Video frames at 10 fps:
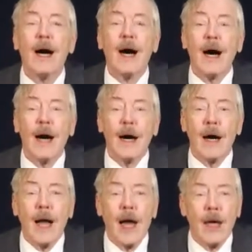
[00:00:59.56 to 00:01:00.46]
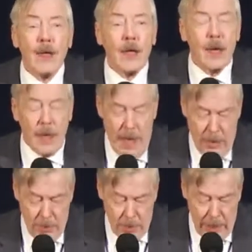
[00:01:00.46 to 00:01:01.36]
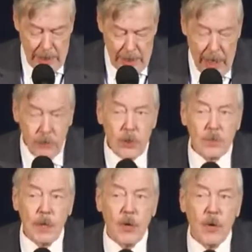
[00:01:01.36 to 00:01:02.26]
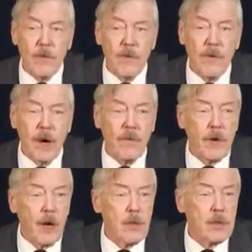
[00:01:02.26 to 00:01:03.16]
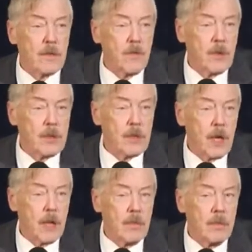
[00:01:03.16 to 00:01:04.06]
I was not allowed to speak over 5 hours the first time,